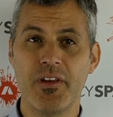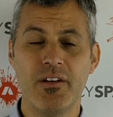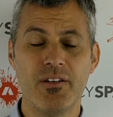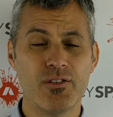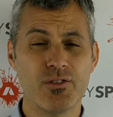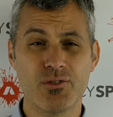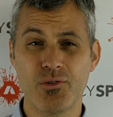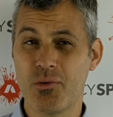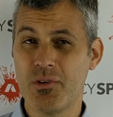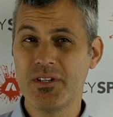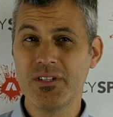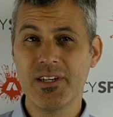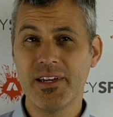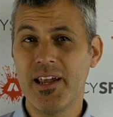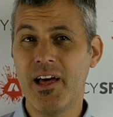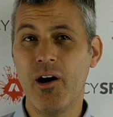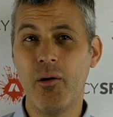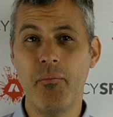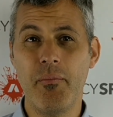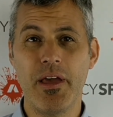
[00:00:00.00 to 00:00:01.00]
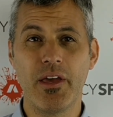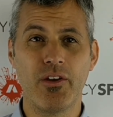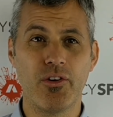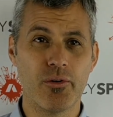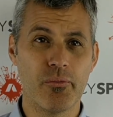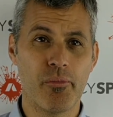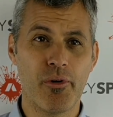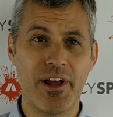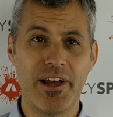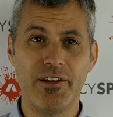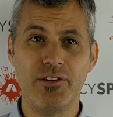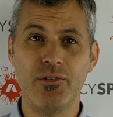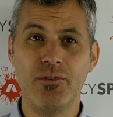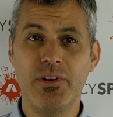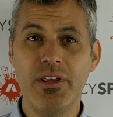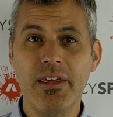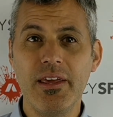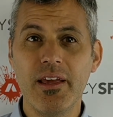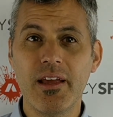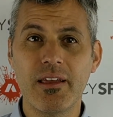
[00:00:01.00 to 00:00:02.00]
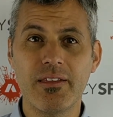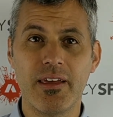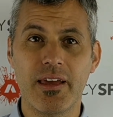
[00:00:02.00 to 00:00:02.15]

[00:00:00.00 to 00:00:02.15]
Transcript: Stories can help make your brand unique.